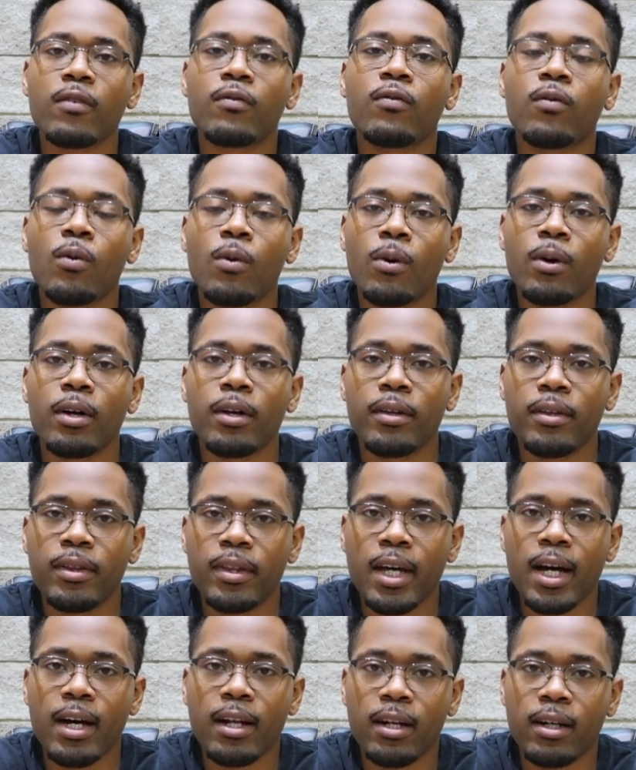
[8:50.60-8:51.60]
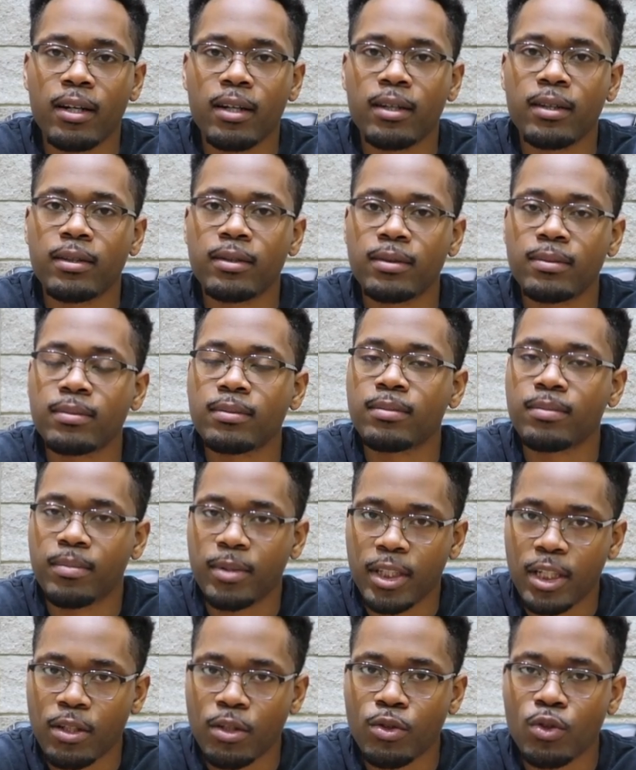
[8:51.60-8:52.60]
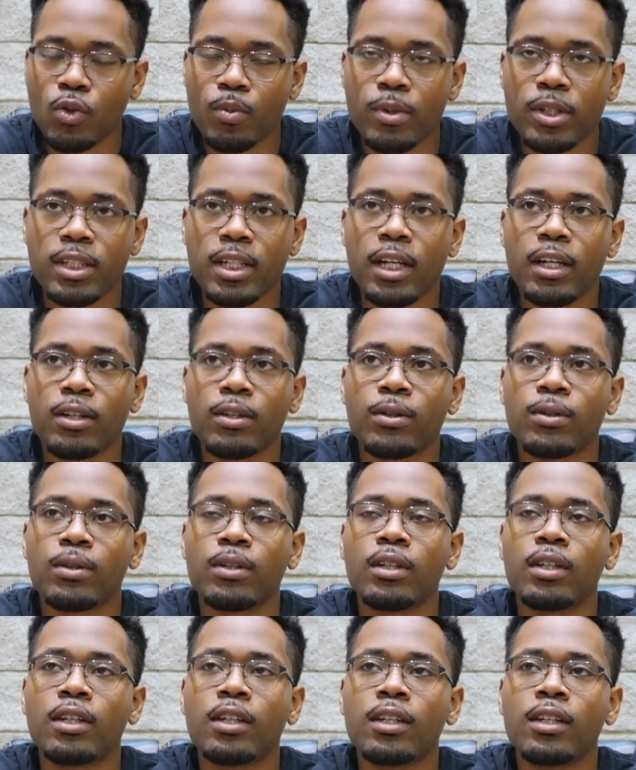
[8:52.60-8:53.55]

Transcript: for that potential super cycle,